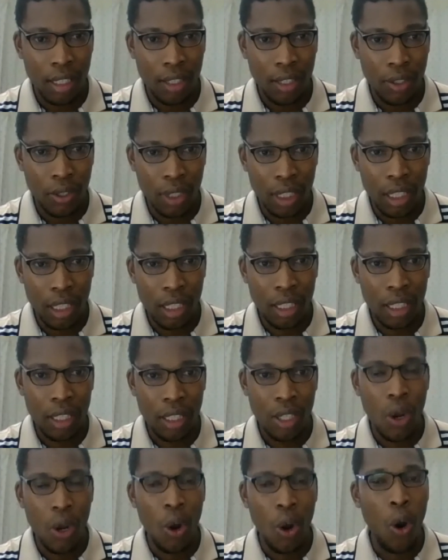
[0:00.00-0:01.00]
okay,
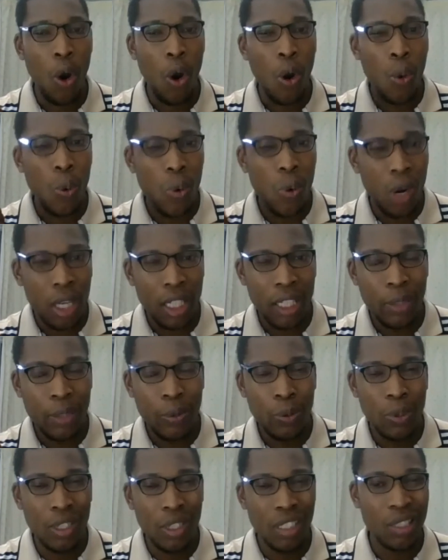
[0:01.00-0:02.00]
or working
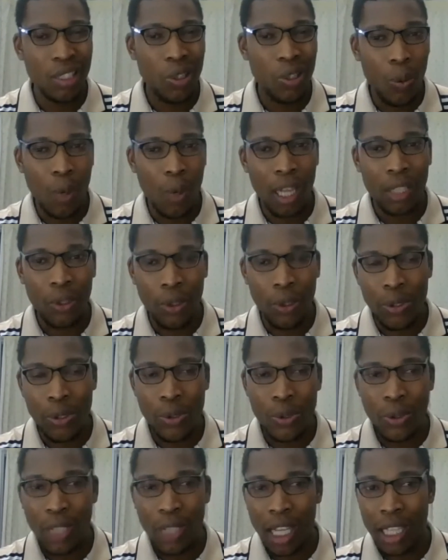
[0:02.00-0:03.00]
with one or
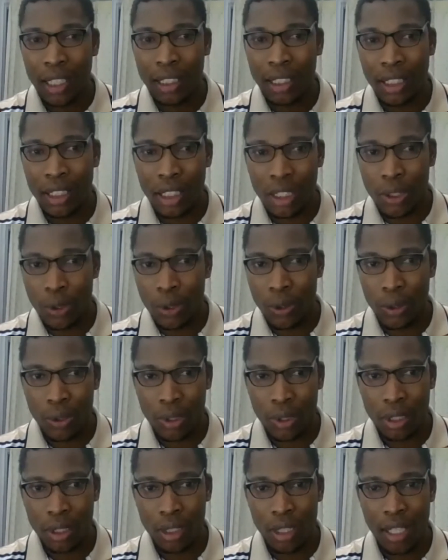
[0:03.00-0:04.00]
two
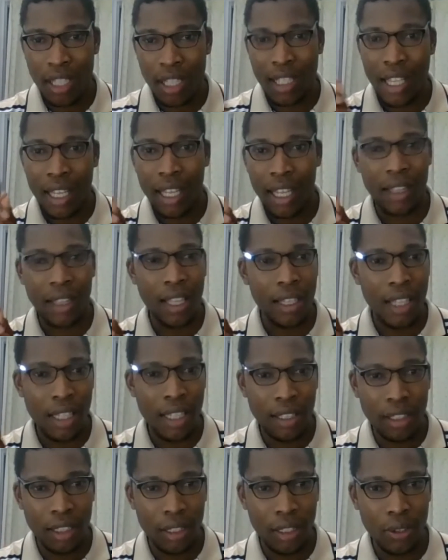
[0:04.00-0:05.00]
NGOs, selected
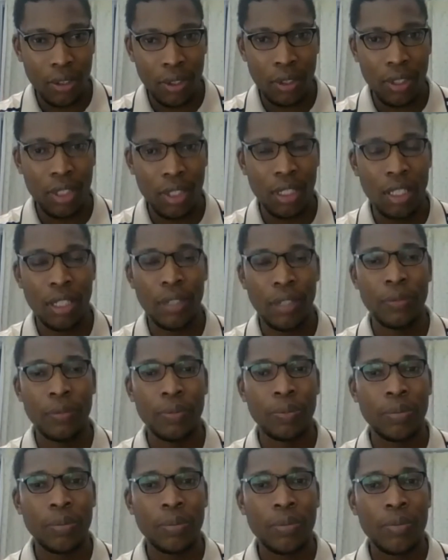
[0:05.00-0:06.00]
NGOs,
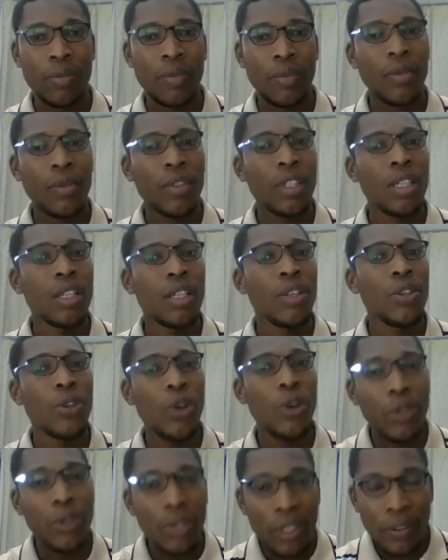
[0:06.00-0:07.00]
your
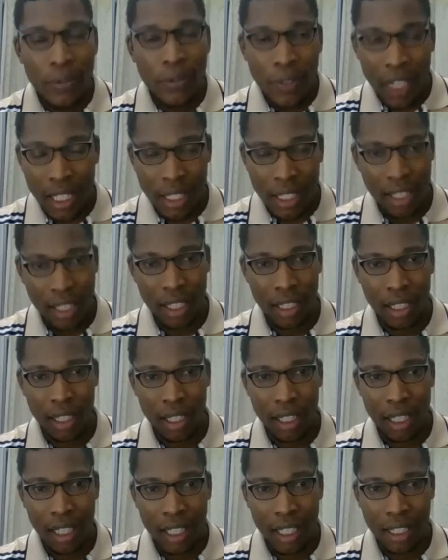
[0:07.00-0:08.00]
university
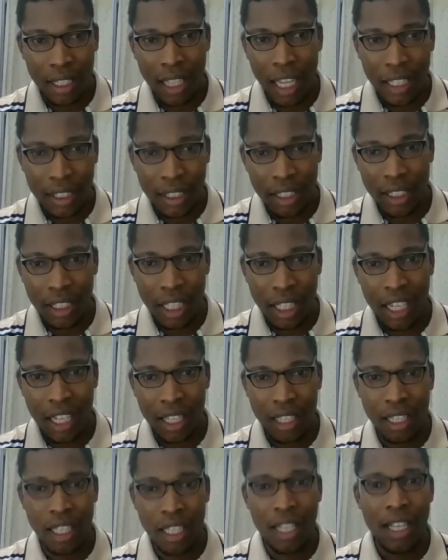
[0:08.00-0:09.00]
in Nigeria
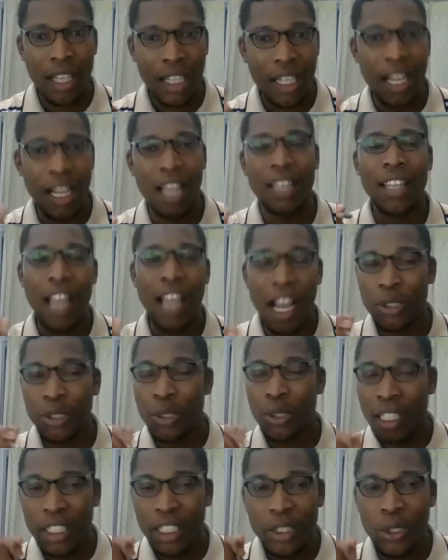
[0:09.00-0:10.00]
can
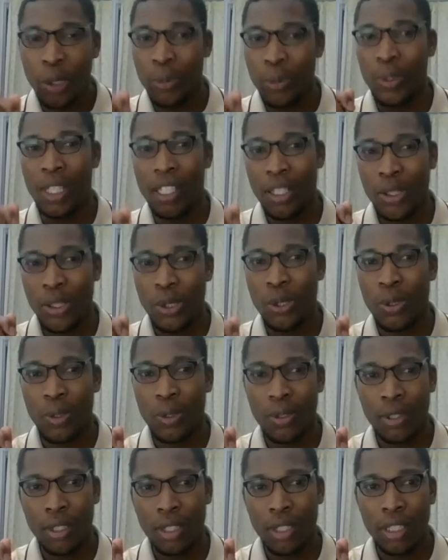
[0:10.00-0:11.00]
actually nominate you
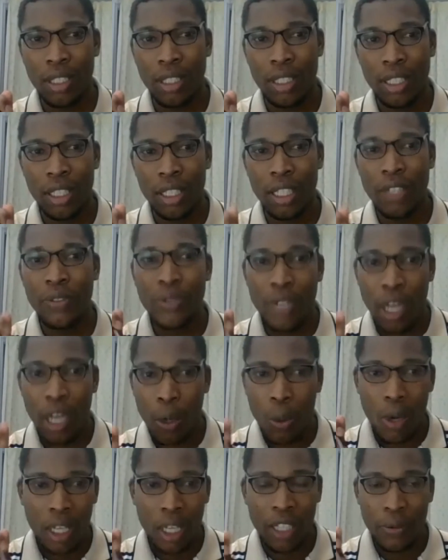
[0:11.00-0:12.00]
if you are
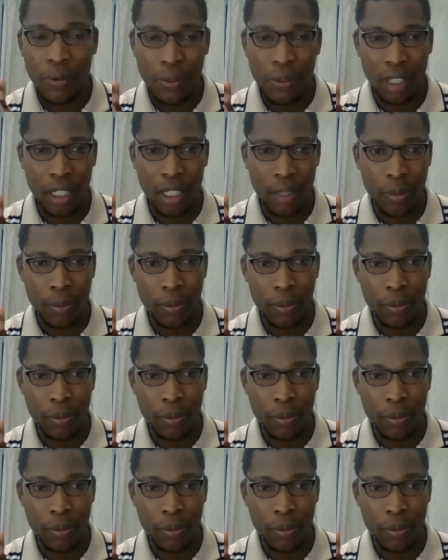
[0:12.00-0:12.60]
working for them.